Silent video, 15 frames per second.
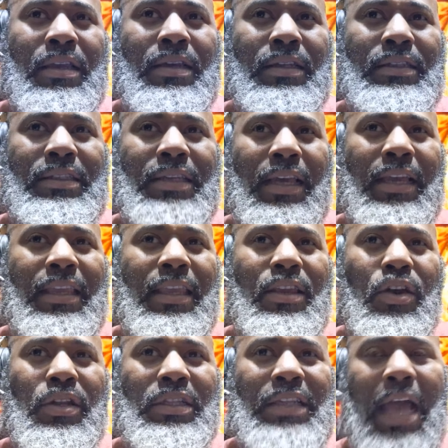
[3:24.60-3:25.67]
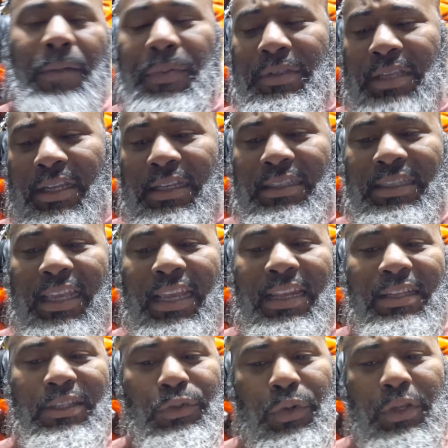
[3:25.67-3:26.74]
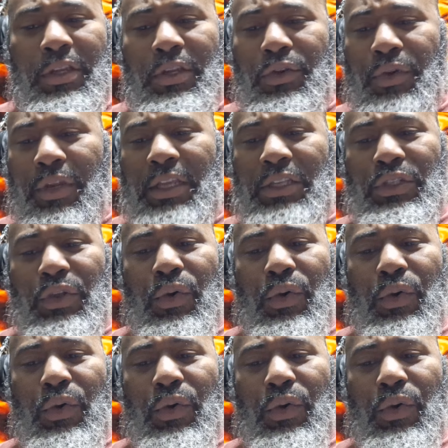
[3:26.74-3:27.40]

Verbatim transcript: Kentucky or the top of Tennessee and it's 20 degrees.